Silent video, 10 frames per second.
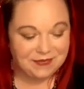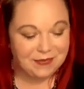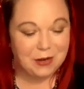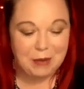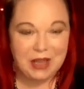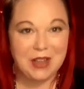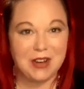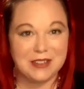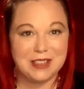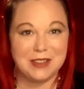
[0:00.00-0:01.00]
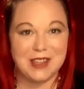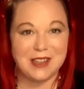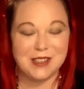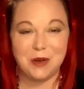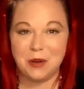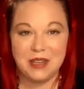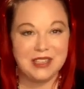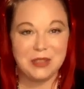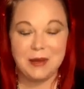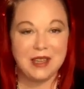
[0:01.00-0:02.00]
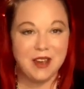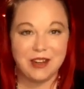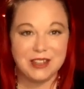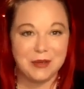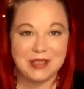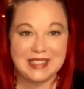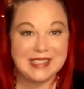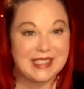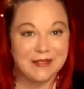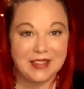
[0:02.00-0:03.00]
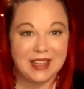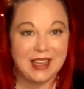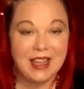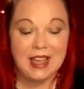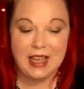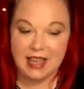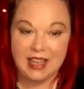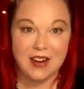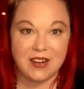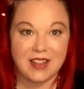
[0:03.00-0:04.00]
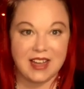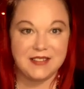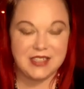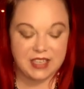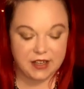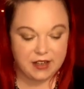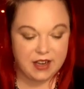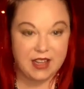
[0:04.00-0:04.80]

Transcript: We're being called to do that. So we're each being called to release something in our lives here